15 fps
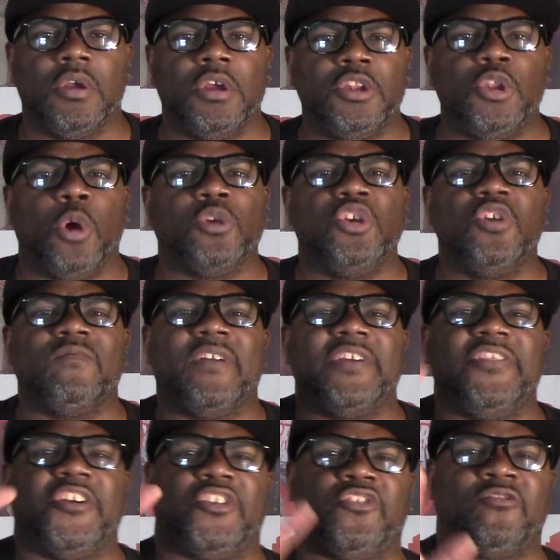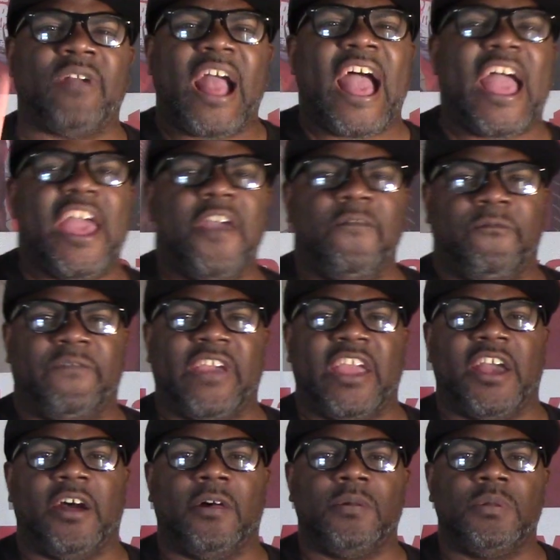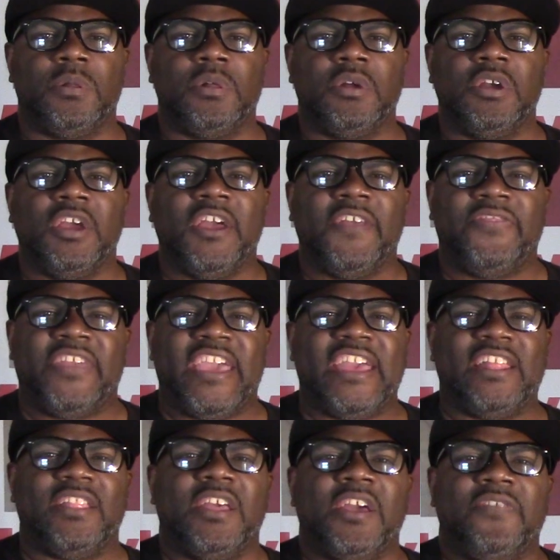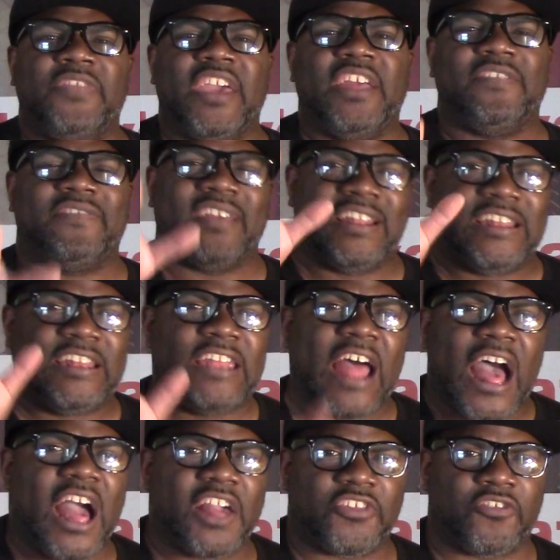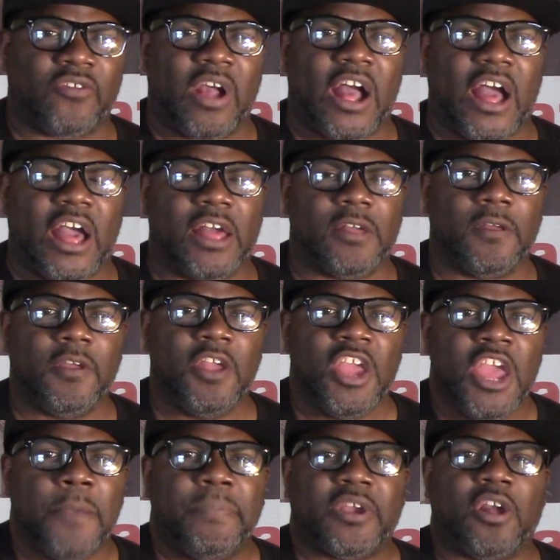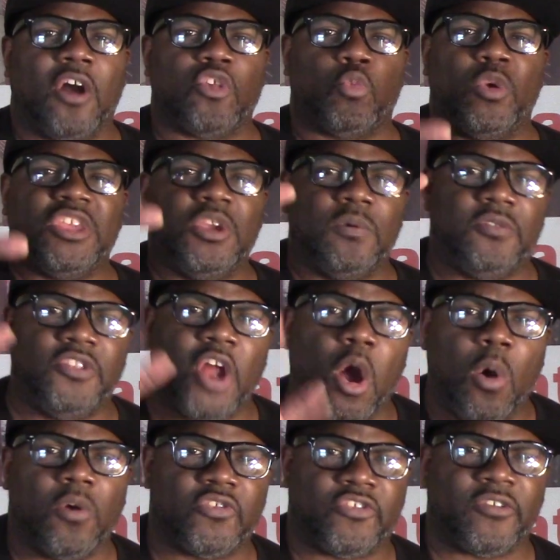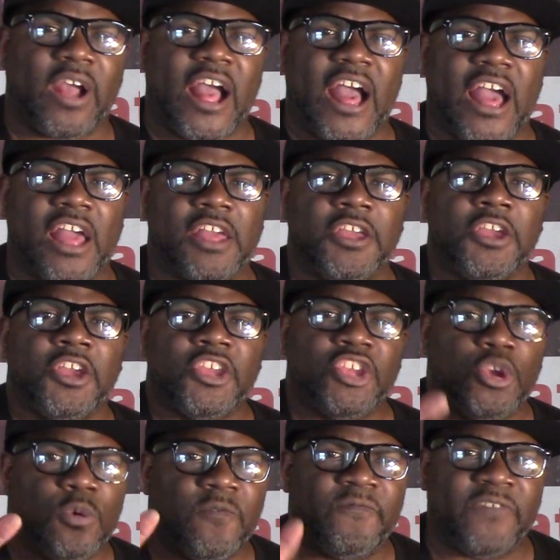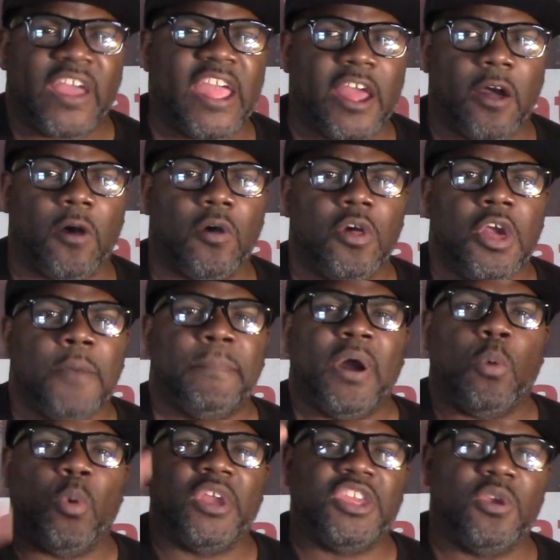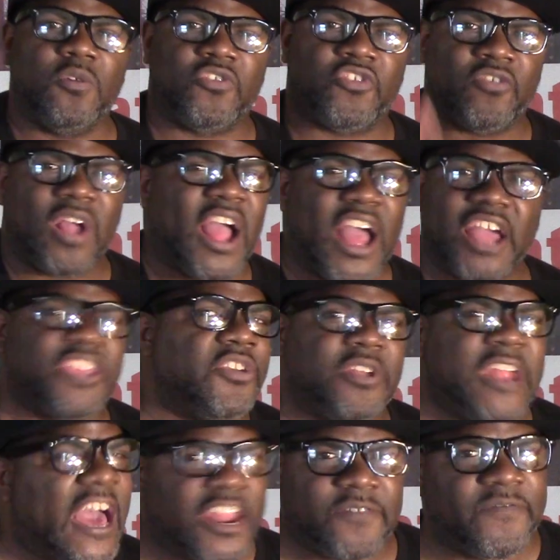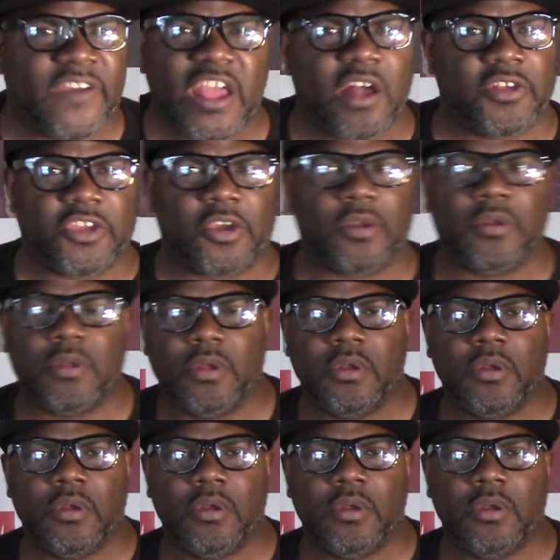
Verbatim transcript: No, you'd rather try and fail than, than to not try. Because when you don't try, you fail. But when you try, you're not a failure.